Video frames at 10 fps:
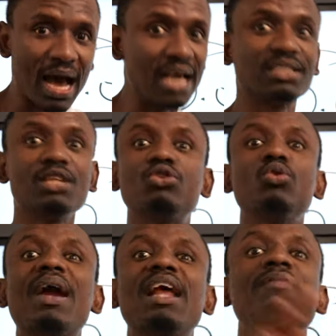I still
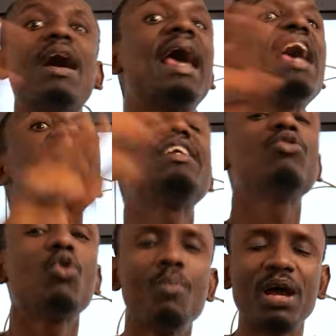do whatever any
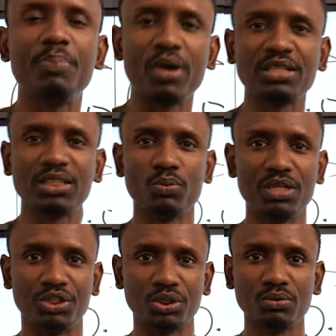normal person
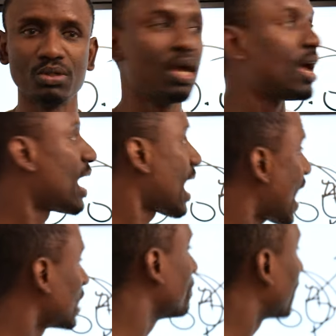will do.
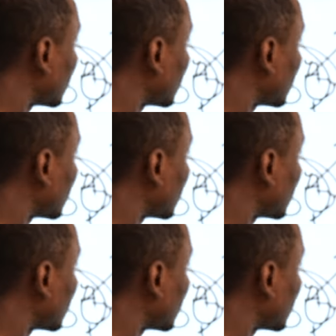And